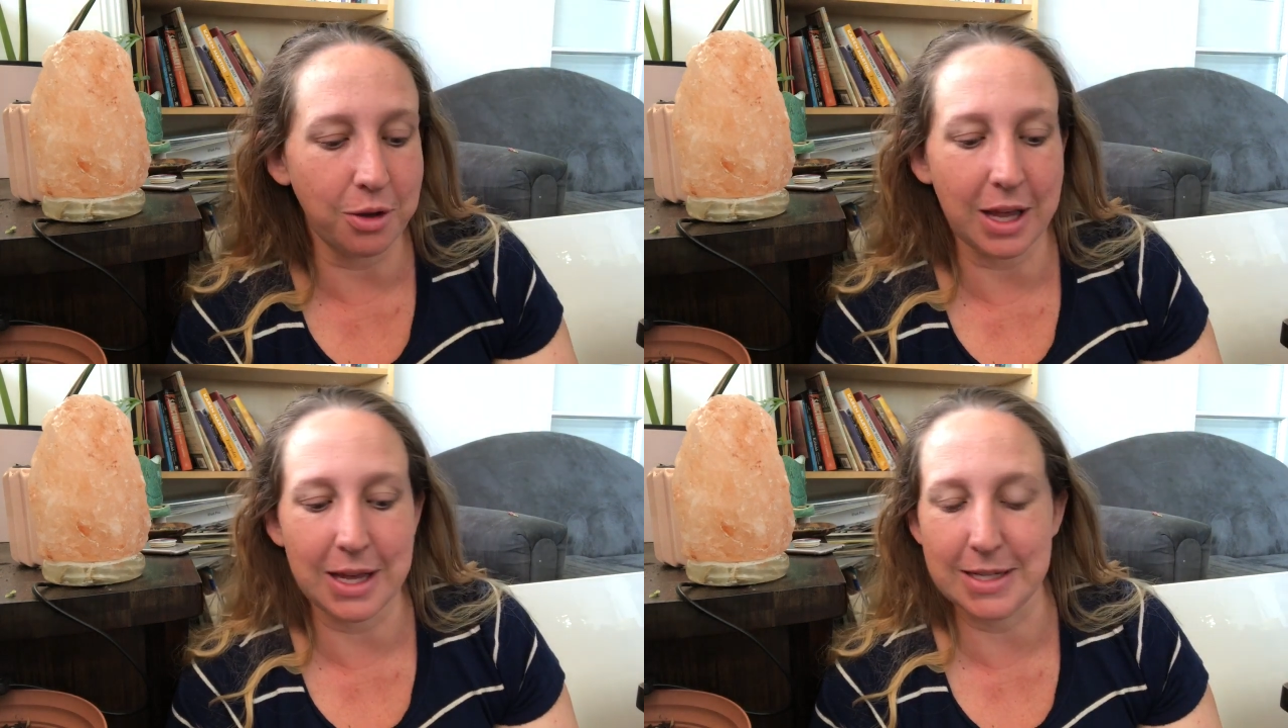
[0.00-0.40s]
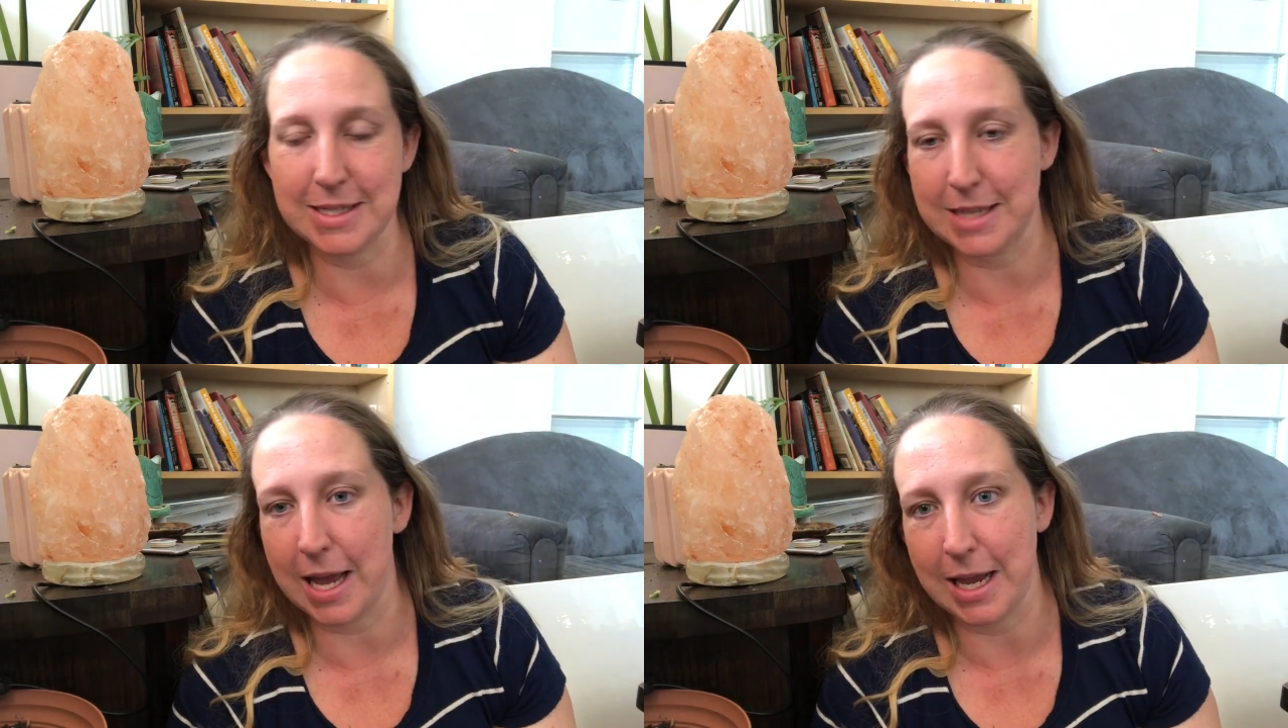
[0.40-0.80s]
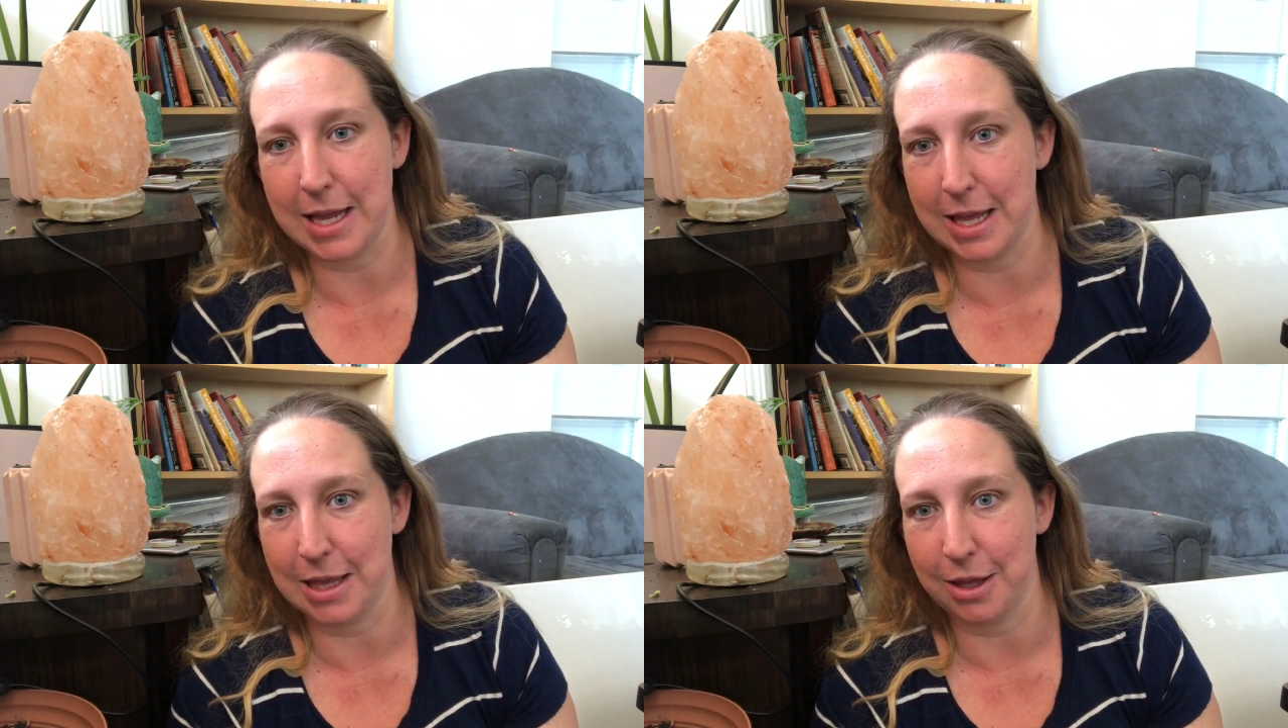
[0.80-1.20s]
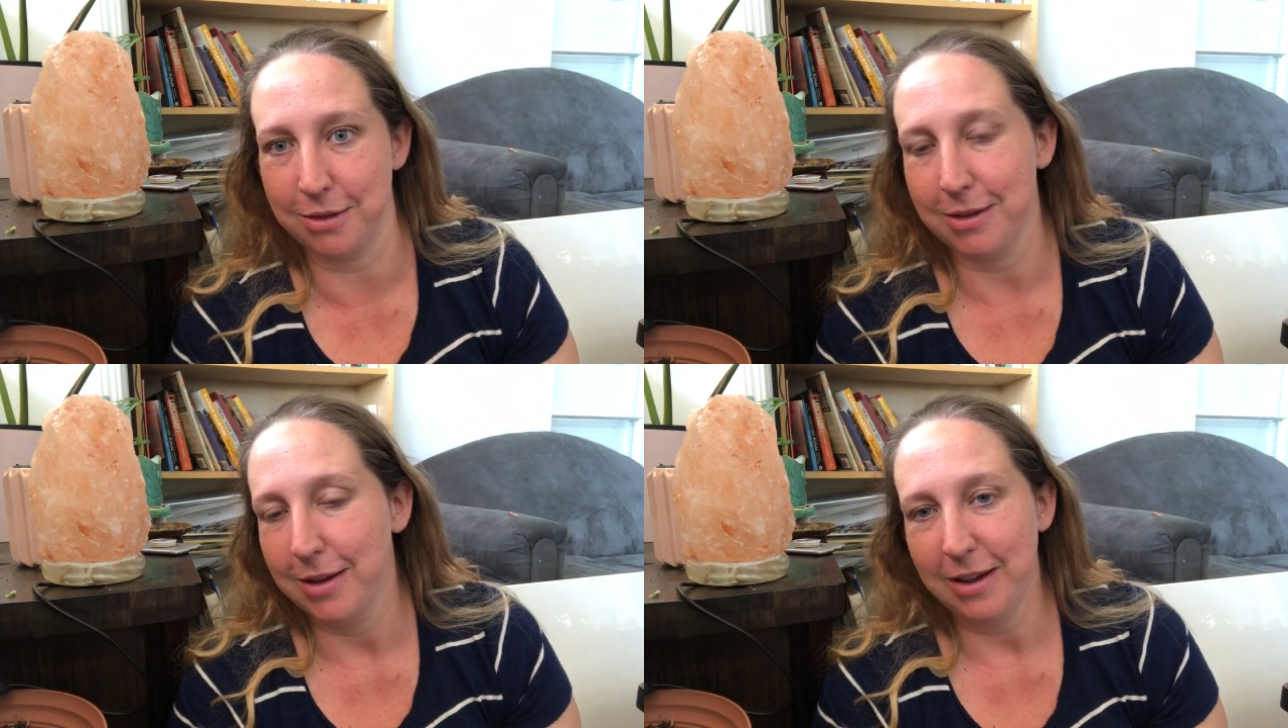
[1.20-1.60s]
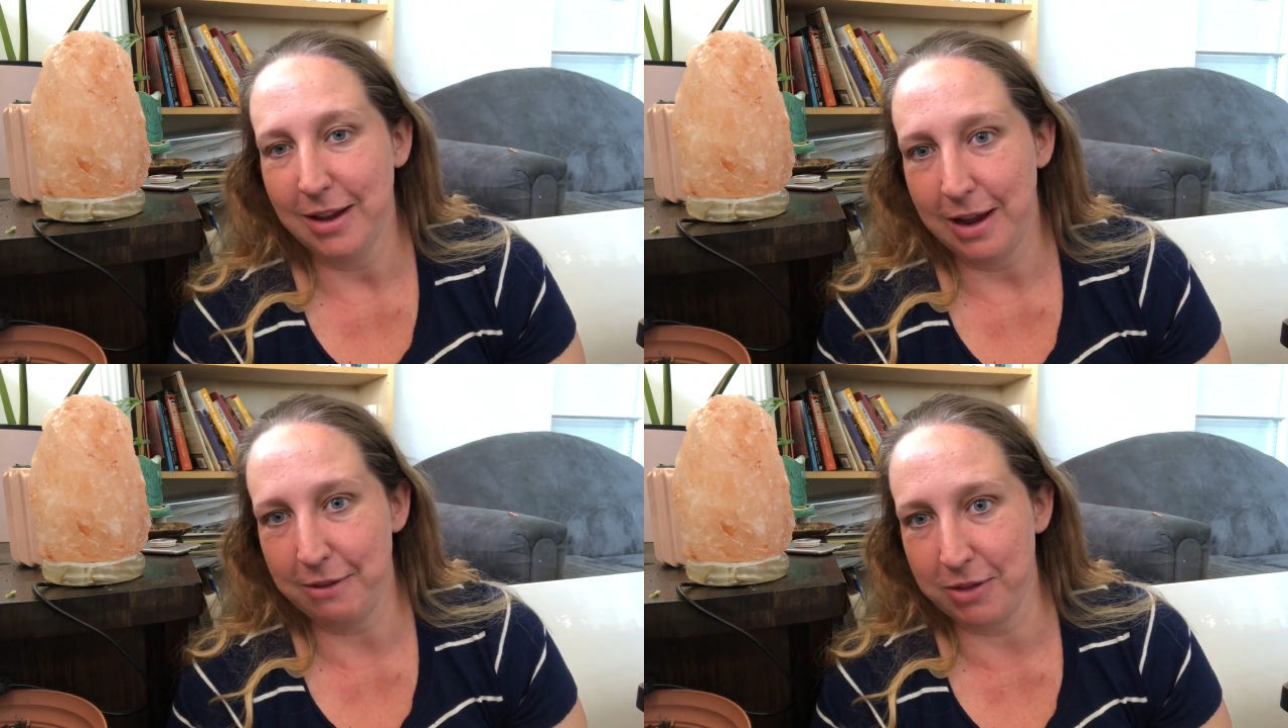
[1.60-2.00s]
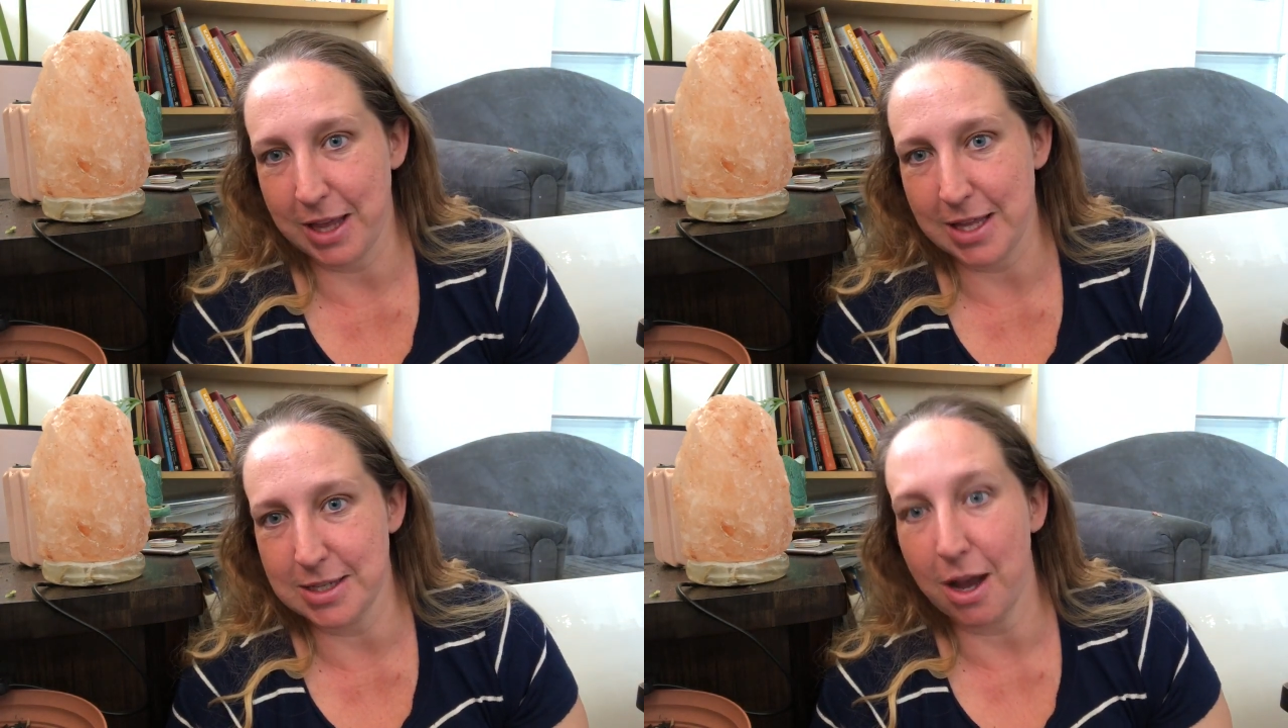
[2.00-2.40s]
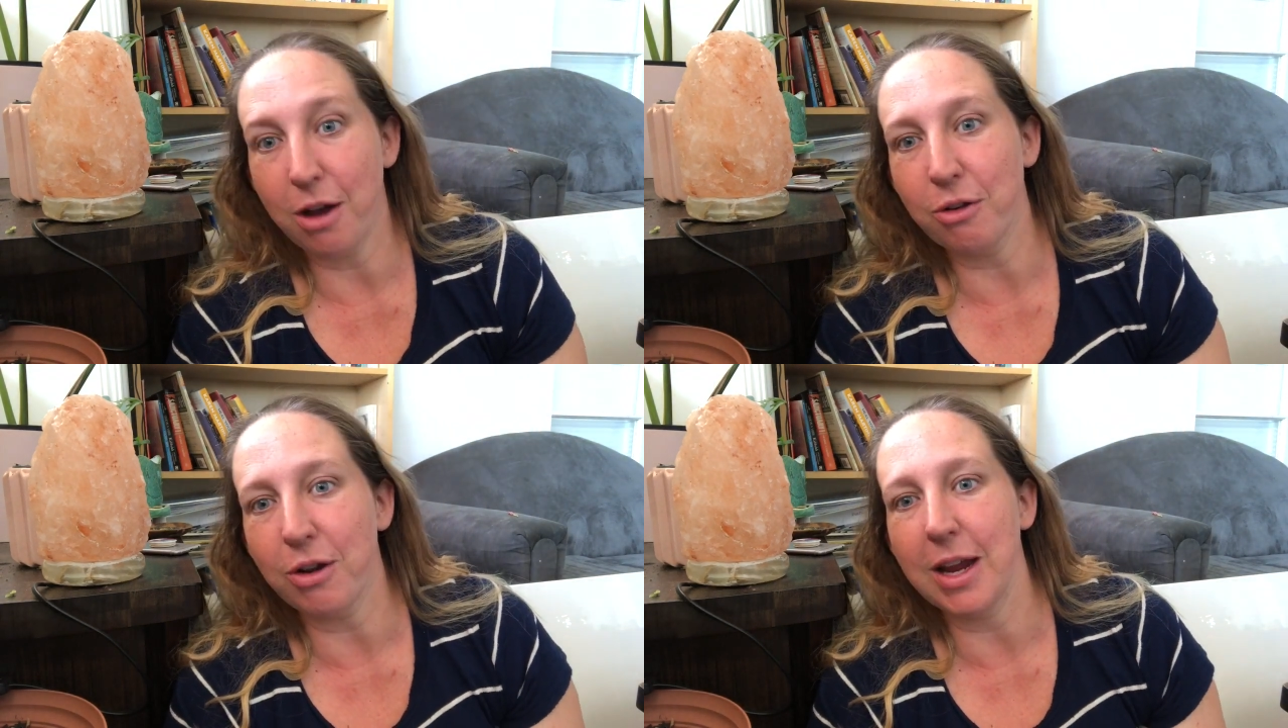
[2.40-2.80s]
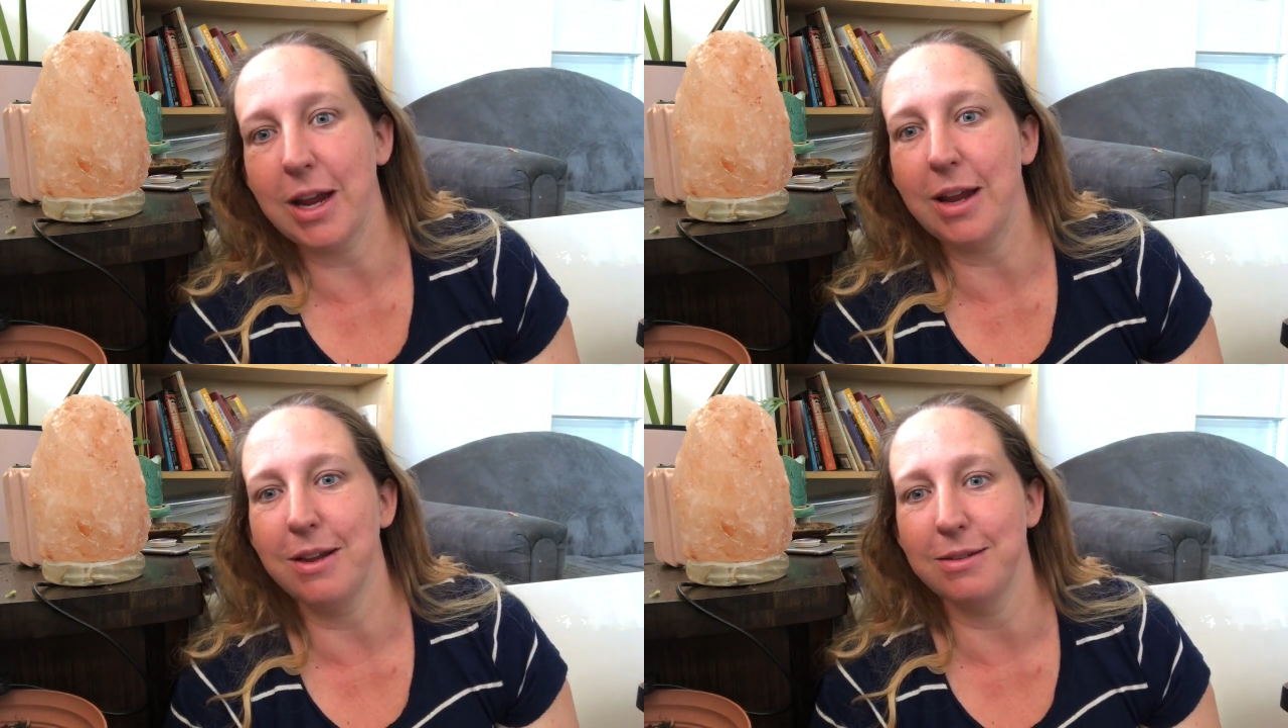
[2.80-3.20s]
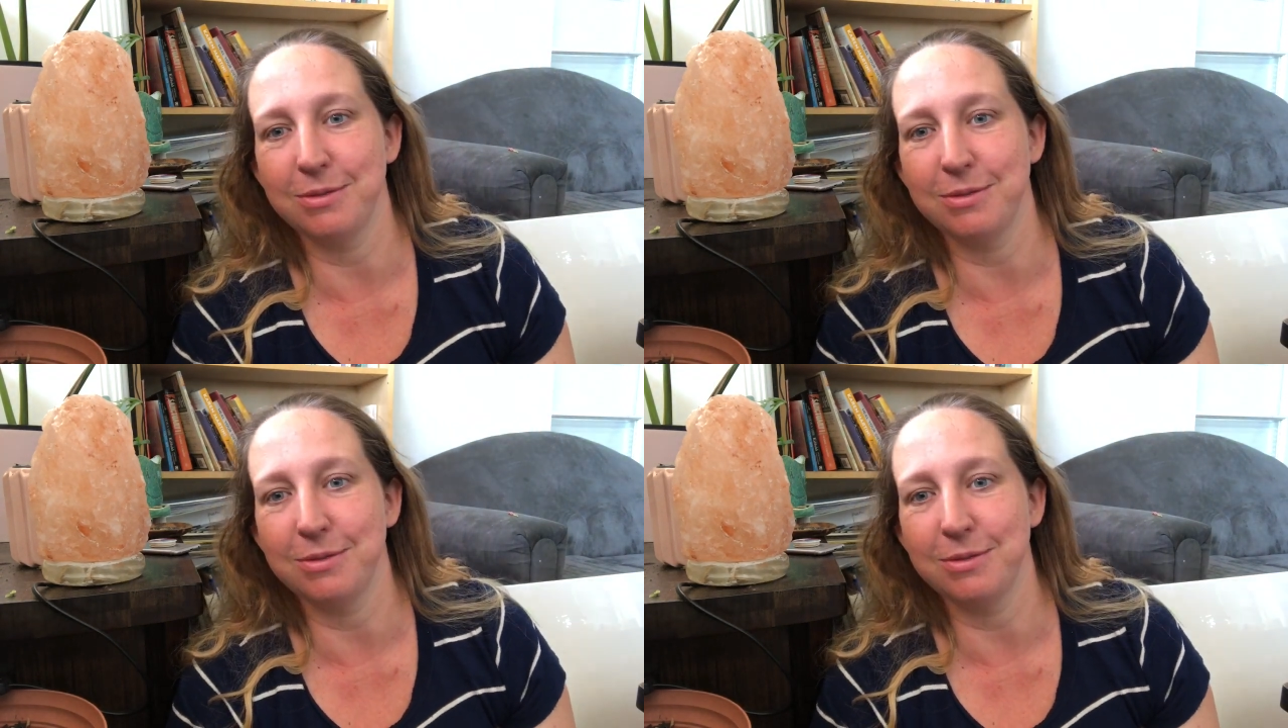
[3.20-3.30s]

like a snacky thing that if the kids are hungry,